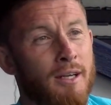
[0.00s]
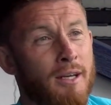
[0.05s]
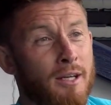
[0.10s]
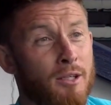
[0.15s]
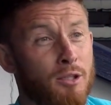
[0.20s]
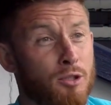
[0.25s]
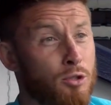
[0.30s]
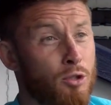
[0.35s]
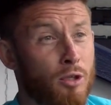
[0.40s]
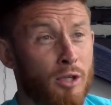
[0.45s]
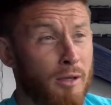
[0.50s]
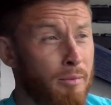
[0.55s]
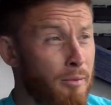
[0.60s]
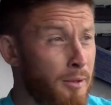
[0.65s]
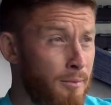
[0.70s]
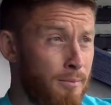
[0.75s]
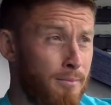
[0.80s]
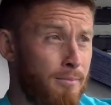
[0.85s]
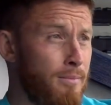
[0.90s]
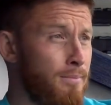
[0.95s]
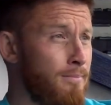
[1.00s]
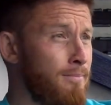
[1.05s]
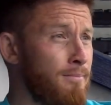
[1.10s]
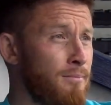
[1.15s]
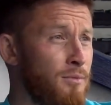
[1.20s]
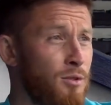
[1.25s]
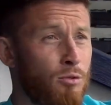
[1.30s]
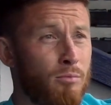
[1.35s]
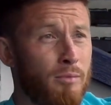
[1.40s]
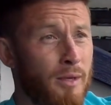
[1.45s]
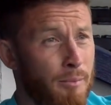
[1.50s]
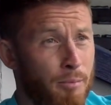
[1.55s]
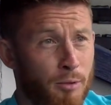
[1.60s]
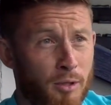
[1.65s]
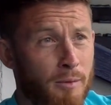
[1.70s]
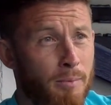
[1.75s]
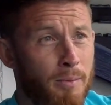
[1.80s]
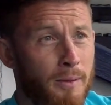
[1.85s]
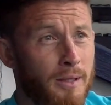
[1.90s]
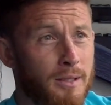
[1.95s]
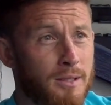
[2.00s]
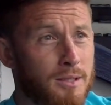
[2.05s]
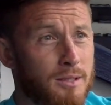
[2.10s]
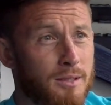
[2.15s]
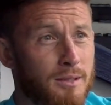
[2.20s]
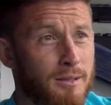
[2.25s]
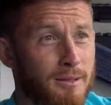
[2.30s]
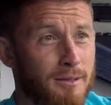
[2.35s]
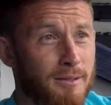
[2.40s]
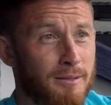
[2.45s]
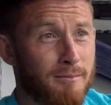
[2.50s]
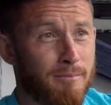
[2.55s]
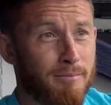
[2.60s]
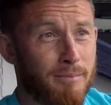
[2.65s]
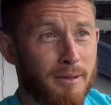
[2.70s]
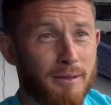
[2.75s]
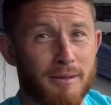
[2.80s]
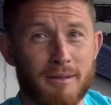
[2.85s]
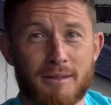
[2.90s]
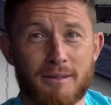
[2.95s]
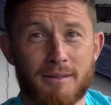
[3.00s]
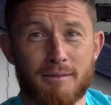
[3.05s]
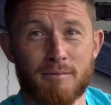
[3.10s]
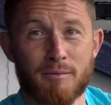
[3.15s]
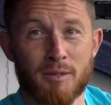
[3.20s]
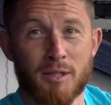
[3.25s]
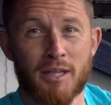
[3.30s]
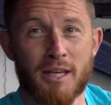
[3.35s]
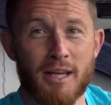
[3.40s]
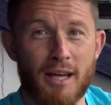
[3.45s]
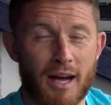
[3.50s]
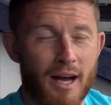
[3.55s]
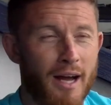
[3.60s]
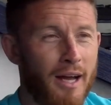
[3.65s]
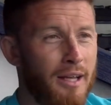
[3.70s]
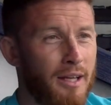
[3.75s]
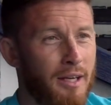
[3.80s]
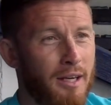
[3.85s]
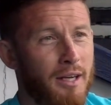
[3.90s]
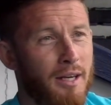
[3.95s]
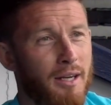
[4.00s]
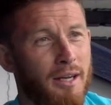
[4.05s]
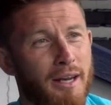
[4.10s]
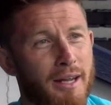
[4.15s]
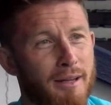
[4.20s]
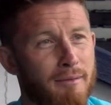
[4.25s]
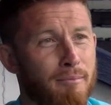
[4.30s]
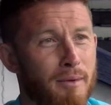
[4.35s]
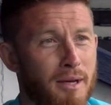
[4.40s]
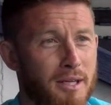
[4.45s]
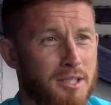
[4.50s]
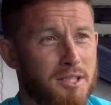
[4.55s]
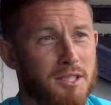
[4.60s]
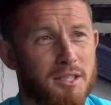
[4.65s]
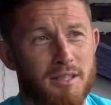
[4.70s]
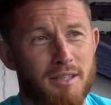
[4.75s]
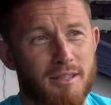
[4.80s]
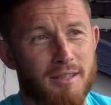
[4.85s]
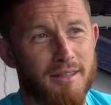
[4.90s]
Because Dougie would knock me about the place, but when you get angry, the red mist.